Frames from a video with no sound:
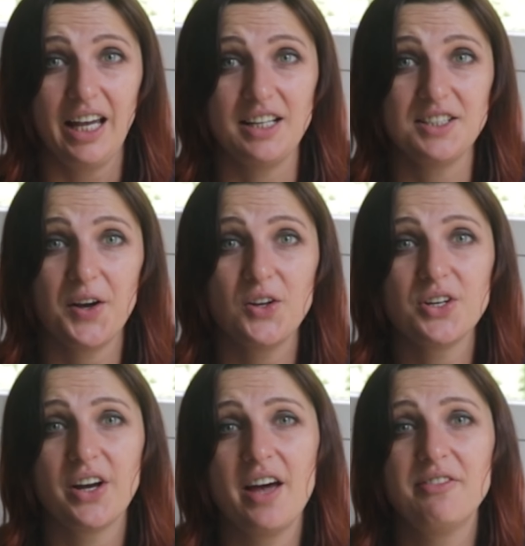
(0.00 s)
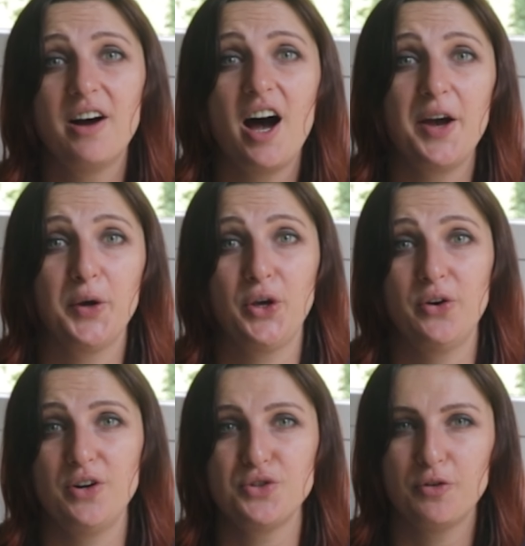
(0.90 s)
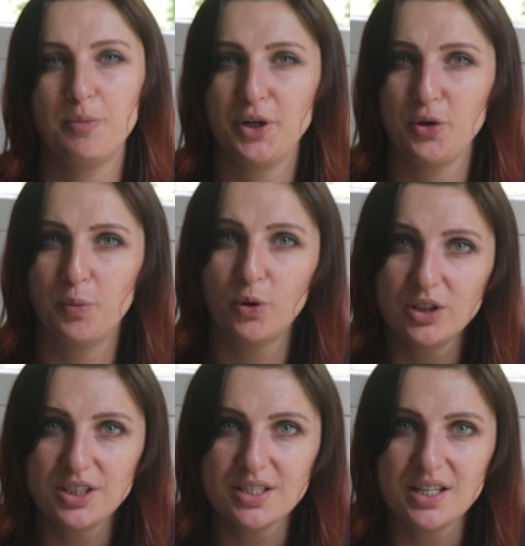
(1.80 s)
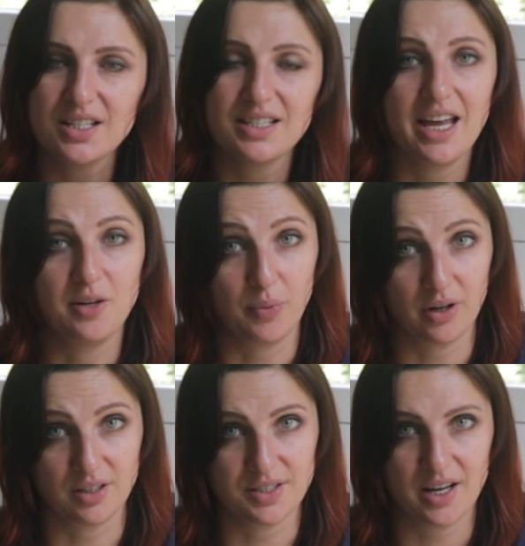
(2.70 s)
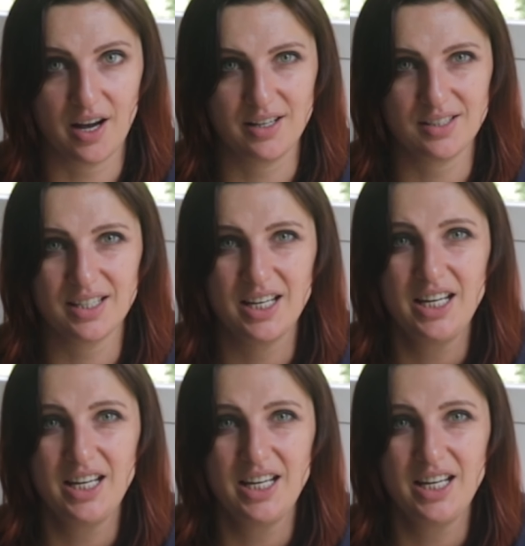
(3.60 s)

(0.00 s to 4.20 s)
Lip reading: And they also have high occurrence of newborn disease and parasites.